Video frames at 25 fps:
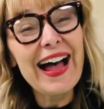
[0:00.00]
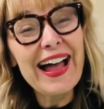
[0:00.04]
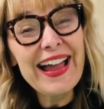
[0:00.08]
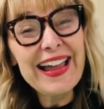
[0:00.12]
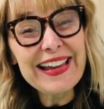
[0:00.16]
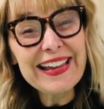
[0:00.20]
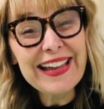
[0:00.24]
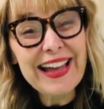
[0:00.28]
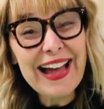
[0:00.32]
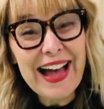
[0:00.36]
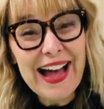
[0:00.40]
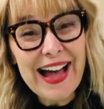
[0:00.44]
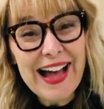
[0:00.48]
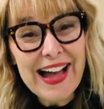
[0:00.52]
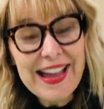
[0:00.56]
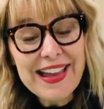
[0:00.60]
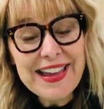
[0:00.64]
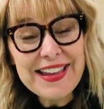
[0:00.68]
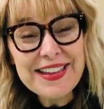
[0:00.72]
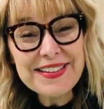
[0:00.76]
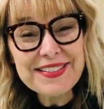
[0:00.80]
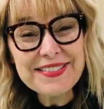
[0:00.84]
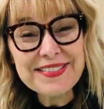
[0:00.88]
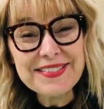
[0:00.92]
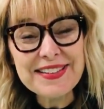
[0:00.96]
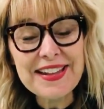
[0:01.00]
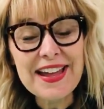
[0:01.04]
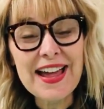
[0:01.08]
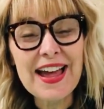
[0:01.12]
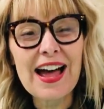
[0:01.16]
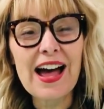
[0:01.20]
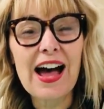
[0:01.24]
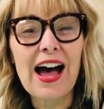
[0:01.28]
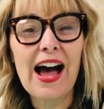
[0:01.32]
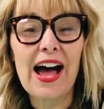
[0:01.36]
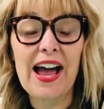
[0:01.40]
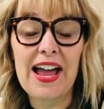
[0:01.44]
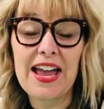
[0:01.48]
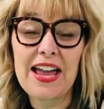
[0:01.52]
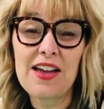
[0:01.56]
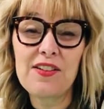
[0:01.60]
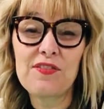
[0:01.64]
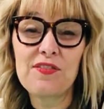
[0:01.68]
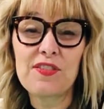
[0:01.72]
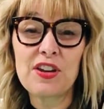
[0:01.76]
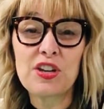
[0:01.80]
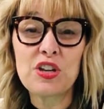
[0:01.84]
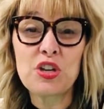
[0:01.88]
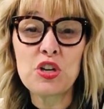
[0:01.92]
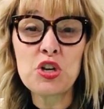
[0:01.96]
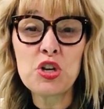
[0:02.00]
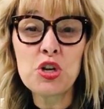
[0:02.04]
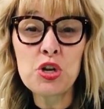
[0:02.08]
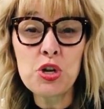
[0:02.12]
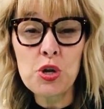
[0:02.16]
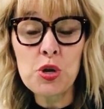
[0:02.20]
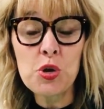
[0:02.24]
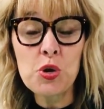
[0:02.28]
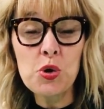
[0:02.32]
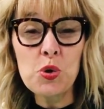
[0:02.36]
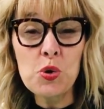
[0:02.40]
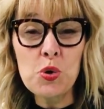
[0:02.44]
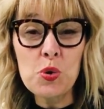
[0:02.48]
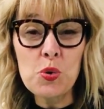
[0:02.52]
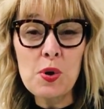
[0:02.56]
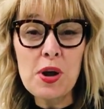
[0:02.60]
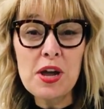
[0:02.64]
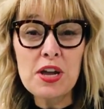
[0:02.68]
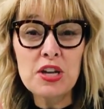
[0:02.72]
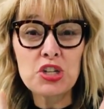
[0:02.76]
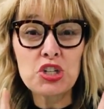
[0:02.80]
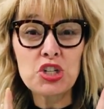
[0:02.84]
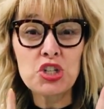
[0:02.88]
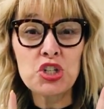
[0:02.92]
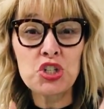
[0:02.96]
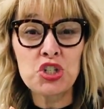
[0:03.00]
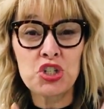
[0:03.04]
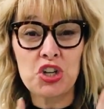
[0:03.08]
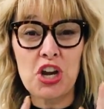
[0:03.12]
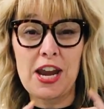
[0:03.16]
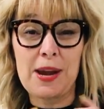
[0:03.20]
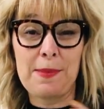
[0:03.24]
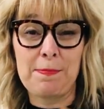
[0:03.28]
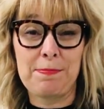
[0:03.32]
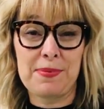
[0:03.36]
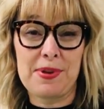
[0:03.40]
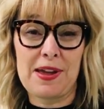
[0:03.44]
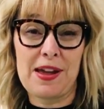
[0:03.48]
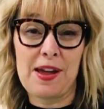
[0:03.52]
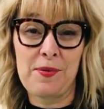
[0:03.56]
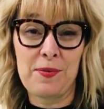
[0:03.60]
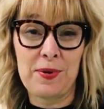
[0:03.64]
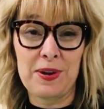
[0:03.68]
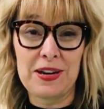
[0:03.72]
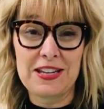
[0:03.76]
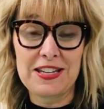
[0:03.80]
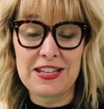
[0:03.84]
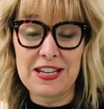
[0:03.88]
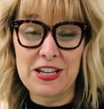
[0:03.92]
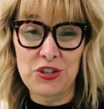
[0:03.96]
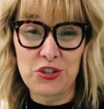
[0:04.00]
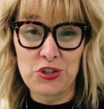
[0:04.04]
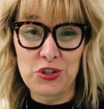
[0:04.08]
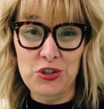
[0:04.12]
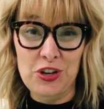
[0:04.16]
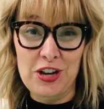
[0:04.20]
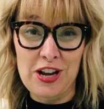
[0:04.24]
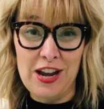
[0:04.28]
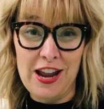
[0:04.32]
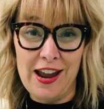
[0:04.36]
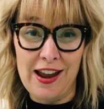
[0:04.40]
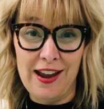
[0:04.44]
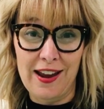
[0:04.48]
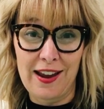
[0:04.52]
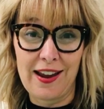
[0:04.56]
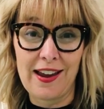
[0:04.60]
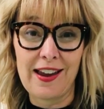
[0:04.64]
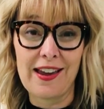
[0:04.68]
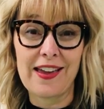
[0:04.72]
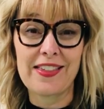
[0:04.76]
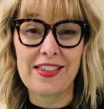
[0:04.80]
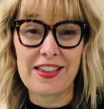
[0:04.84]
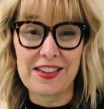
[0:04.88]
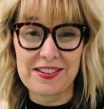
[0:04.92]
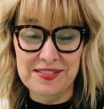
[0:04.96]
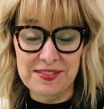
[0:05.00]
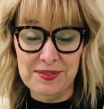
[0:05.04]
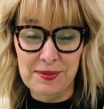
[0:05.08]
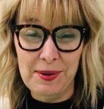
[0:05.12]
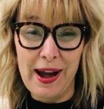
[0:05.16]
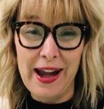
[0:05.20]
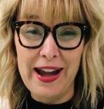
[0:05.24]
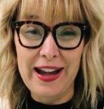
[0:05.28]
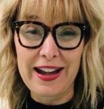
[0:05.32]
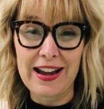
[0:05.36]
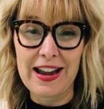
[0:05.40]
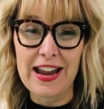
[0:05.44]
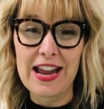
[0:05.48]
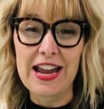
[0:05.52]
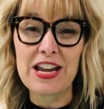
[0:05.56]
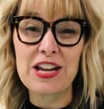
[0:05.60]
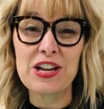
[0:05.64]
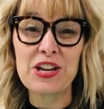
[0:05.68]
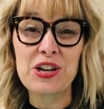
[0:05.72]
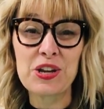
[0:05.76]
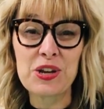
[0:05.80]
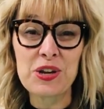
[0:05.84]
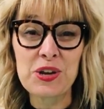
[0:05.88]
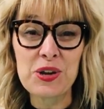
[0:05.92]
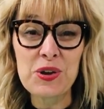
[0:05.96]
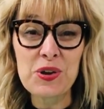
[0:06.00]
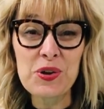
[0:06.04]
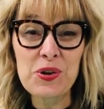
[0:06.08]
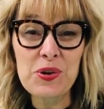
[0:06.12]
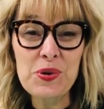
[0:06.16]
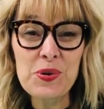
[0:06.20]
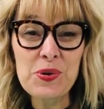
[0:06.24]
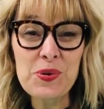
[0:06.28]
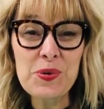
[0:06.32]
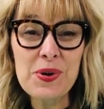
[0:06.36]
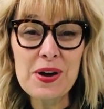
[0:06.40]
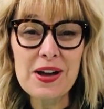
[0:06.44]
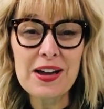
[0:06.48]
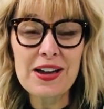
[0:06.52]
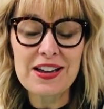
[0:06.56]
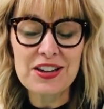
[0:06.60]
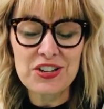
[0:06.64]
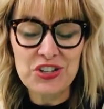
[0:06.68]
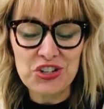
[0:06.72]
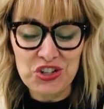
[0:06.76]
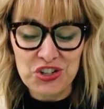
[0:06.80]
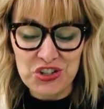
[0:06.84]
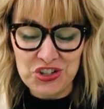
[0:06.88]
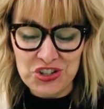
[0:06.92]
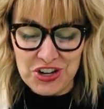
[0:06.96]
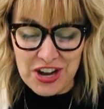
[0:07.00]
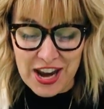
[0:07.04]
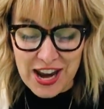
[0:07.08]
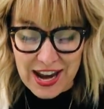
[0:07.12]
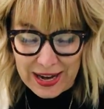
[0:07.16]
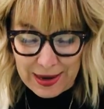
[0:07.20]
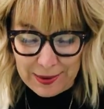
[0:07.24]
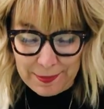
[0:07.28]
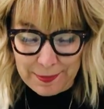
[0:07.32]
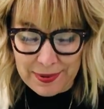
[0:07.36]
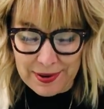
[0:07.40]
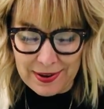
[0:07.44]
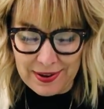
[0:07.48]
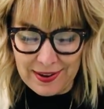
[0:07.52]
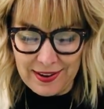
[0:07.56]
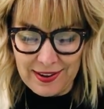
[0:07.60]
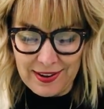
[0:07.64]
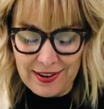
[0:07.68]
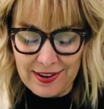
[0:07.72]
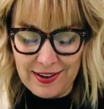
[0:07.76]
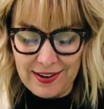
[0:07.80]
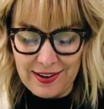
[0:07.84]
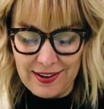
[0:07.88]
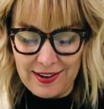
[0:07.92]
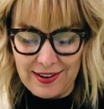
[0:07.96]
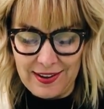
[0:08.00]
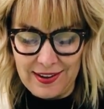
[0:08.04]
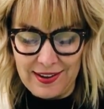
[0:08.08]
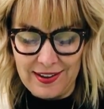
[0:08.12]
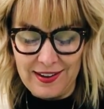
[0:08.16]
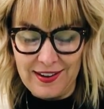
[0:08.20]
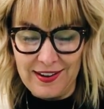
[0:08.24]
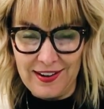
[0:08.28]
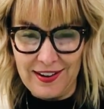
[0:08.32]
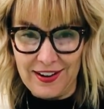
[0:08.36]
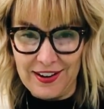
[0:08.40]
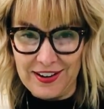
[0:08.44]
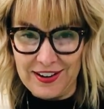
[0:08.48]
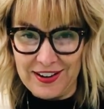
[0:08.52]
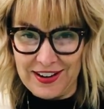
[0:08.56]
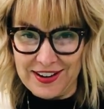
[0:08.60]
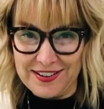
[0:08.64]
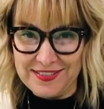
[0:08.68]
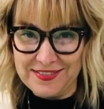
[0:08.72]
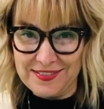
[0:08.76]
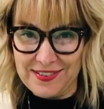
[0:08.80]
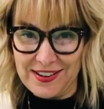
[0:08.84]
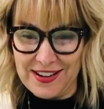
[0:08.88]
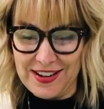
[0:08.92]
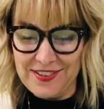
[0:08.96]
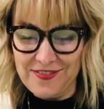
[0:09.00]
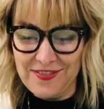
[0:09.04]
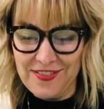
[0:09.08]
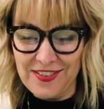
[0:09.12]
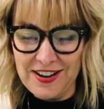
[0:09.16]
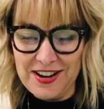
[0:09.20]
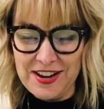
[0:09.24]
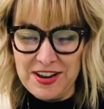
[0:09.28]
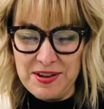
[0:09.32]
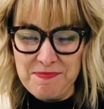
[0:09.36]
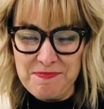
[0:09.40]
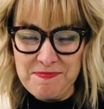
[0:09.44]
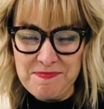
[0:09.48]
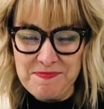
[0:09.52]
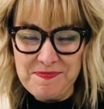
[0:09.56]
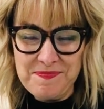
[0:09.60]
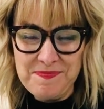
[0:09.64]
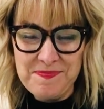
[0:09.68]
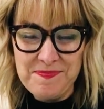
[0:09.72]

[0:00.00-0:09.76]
Hi guys, I have a new shape I want to teach you today. That's right, a new shape. Are you guys ready for him?